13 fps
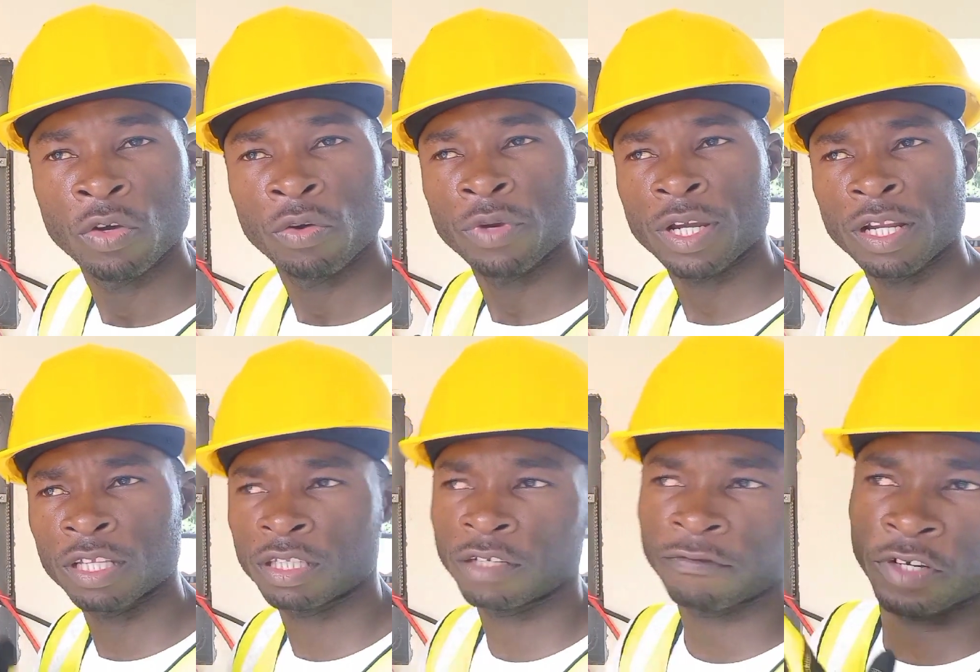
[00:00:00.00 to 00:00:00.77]
where a lot
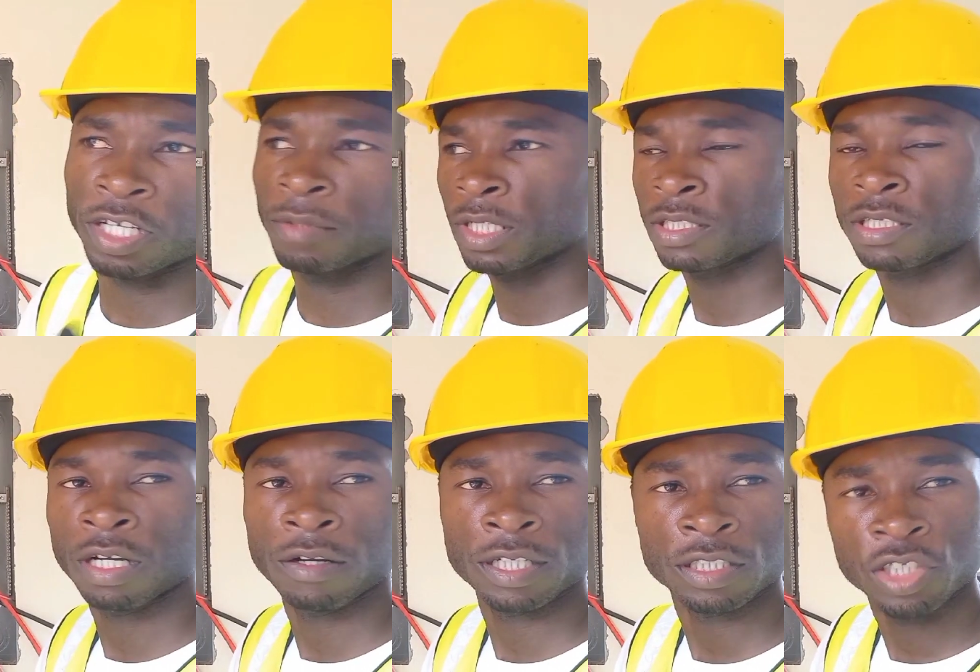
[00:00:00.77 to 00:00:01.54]
of animals
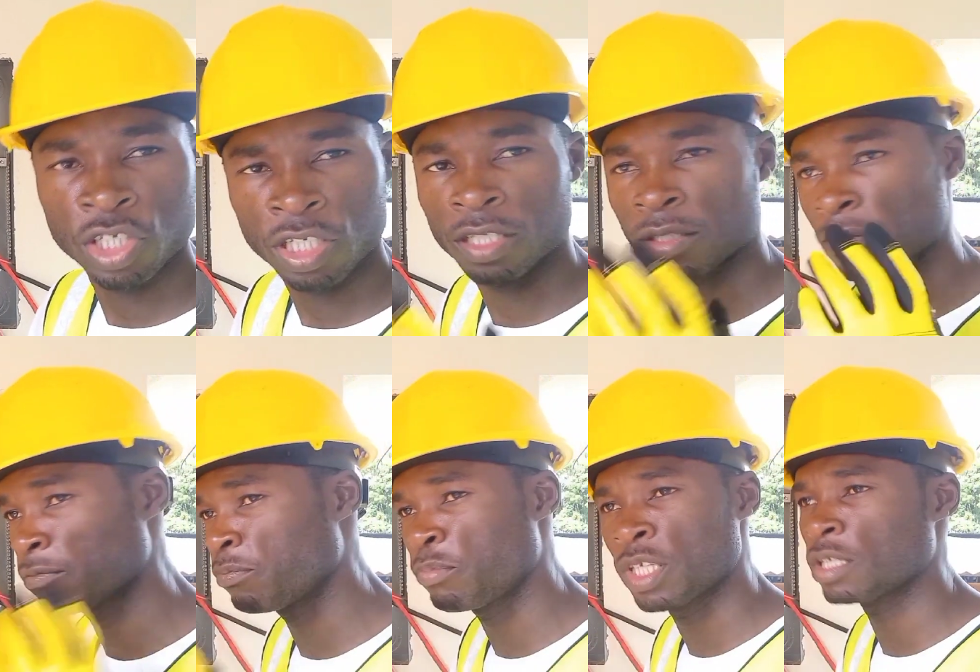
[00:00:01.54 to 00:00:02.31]
are uh, like chicken
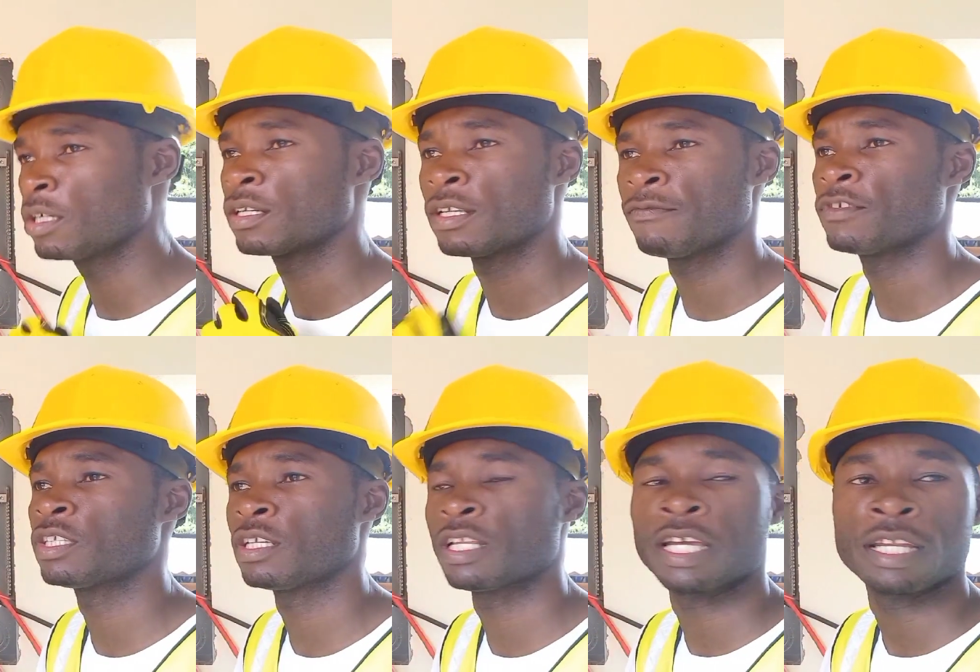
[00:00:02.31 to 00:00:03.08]
pig and
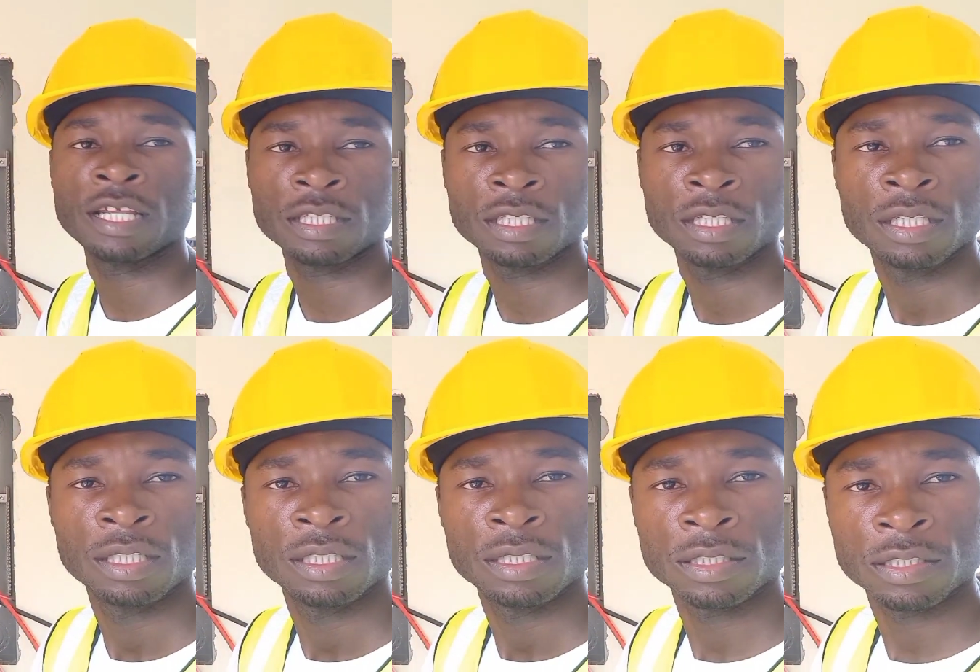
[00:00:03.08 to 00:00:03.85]
everything like that
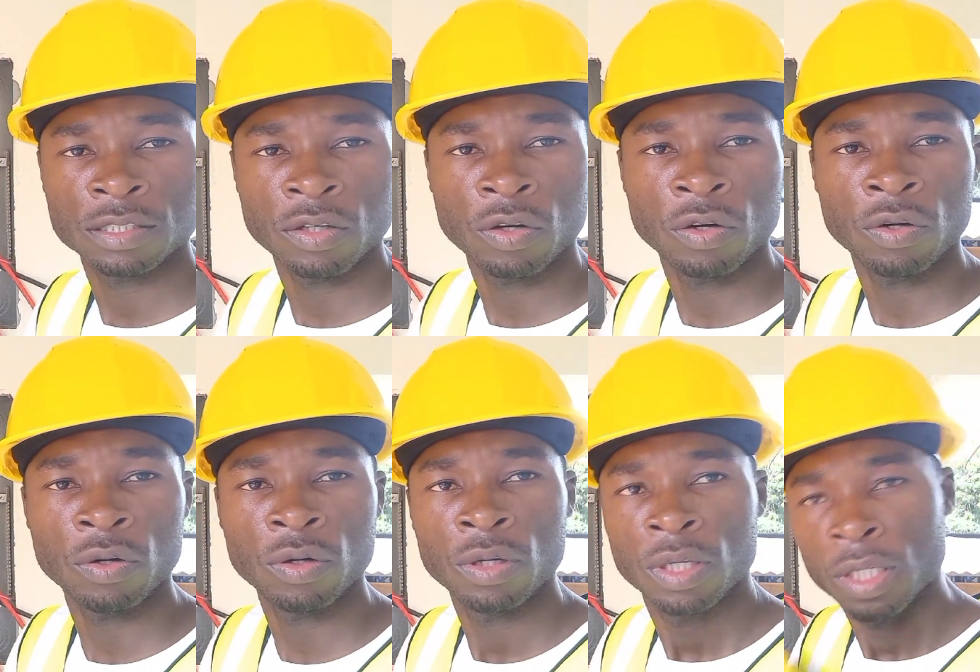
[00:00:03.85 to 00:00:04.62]
so